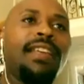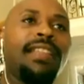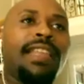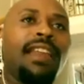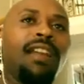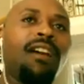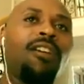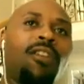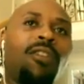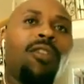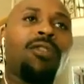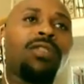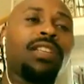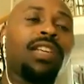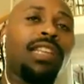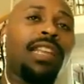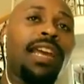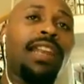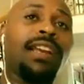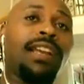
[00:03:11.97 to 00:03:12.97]
that holds a
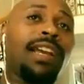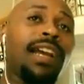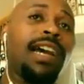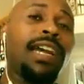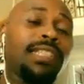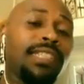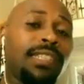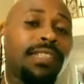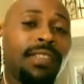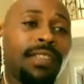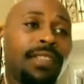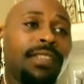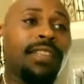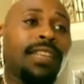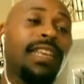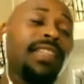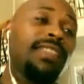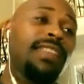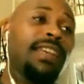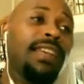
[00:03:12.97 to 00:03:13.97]
lot of consciousness
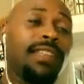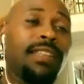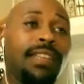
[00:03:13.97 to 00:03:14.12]
in their